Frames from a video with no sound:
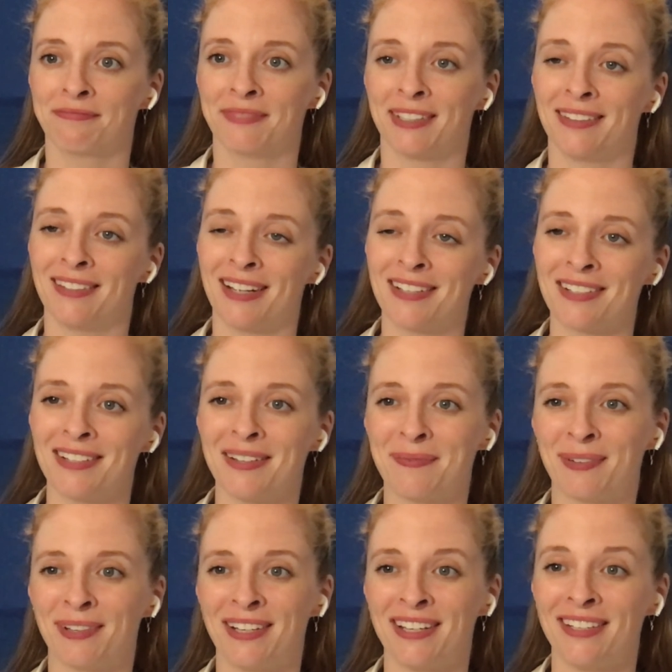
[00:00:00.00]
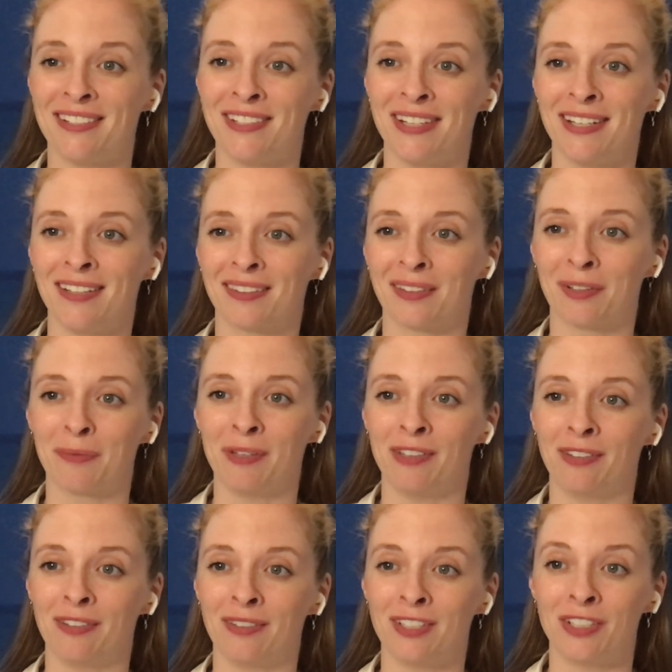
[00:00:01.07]
It's actually a pretty ingenious little
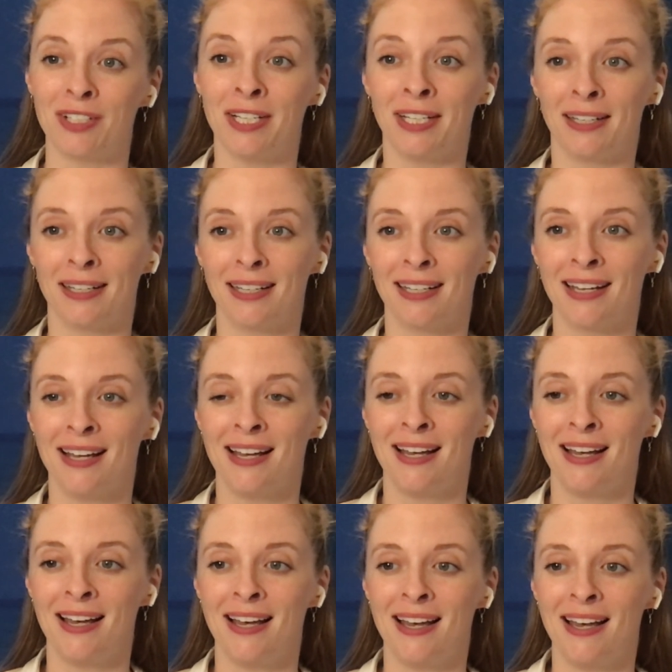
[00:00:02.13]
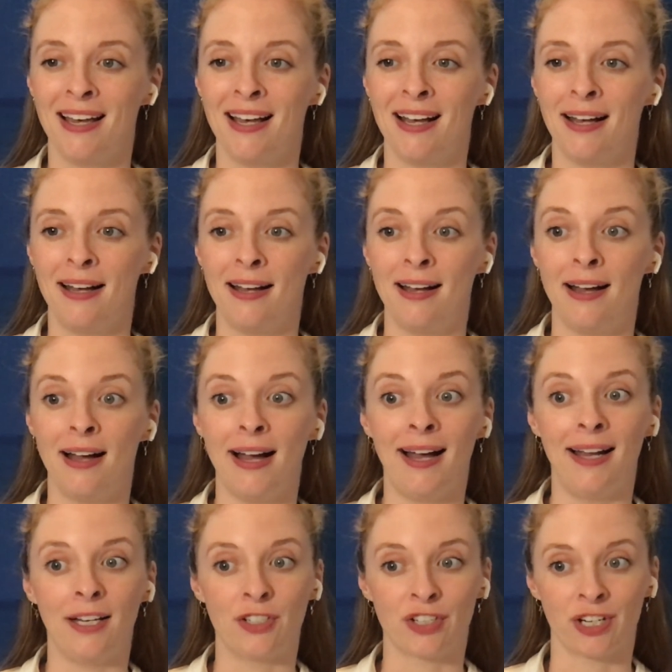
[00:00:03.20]
piece of engineering.
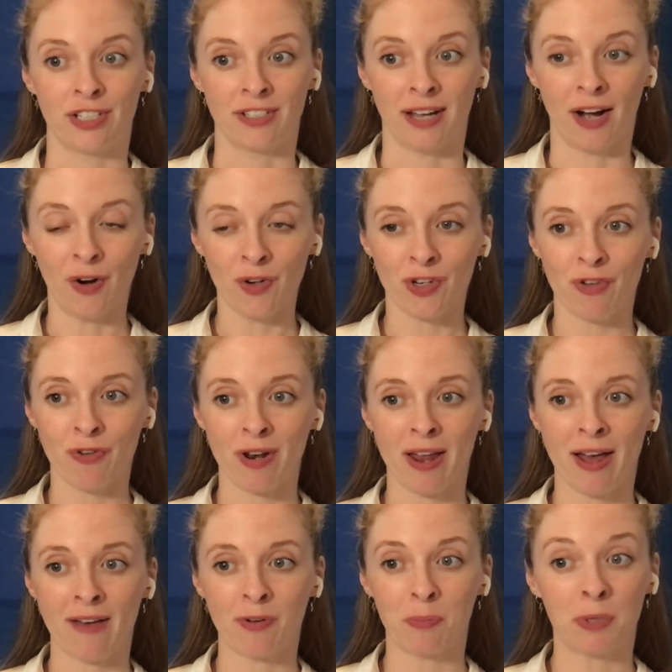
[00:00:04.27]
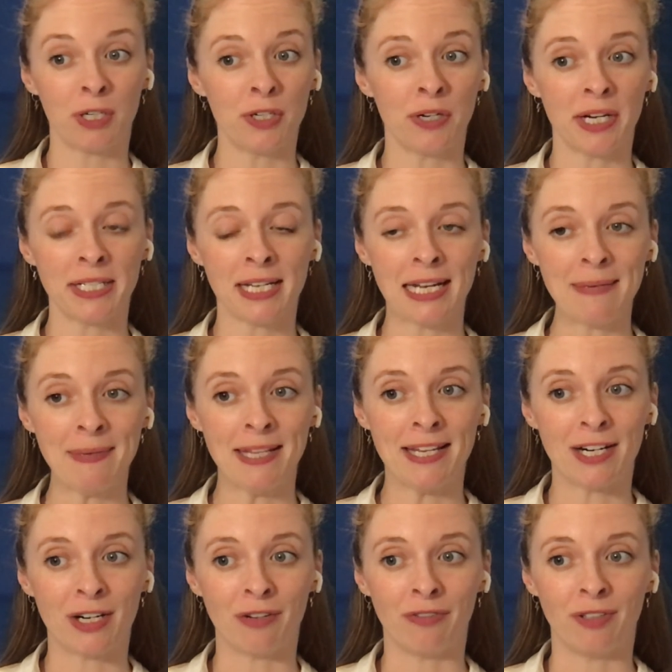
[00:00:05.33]
And it turns out you can have a pretty great time in
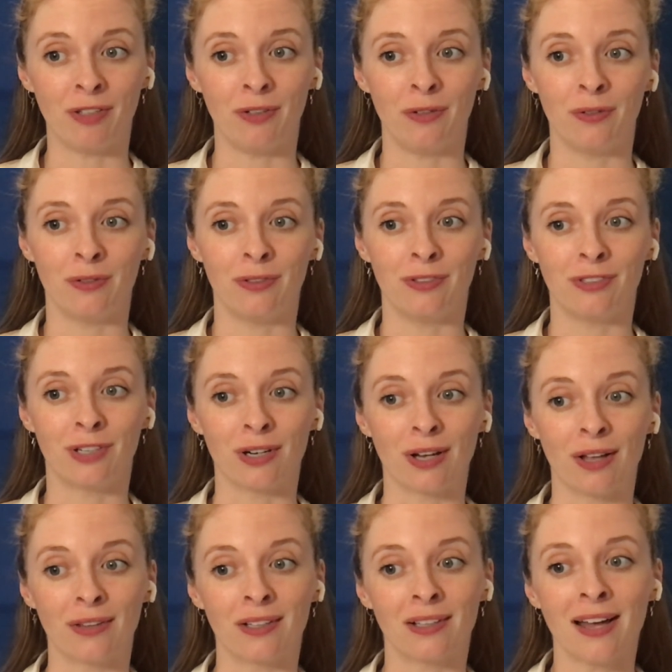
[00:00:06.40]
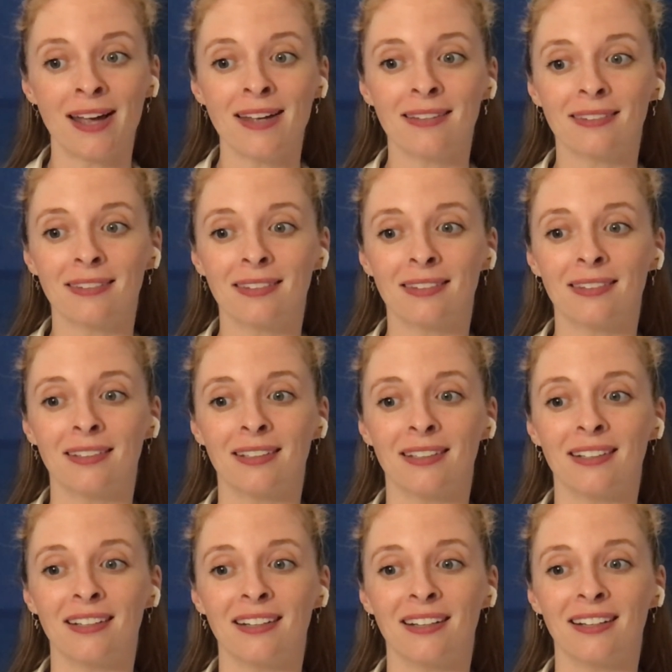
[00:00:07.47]
there if you turn out the lights
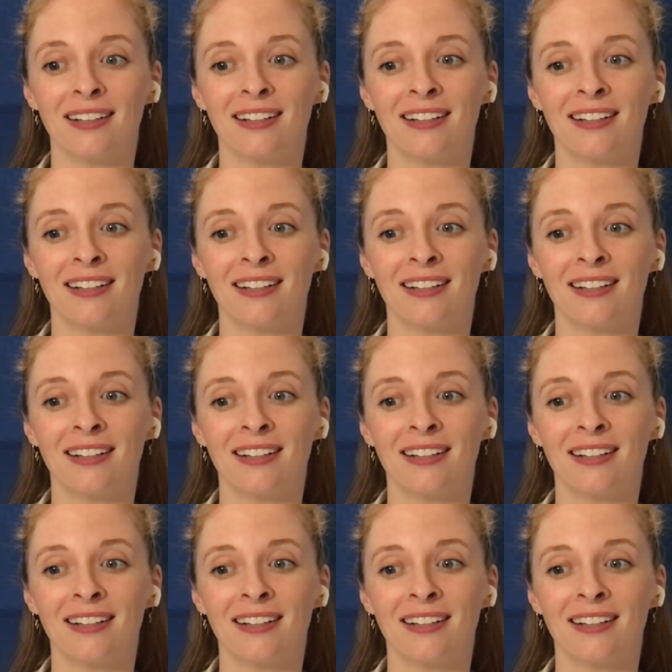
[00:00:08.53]
and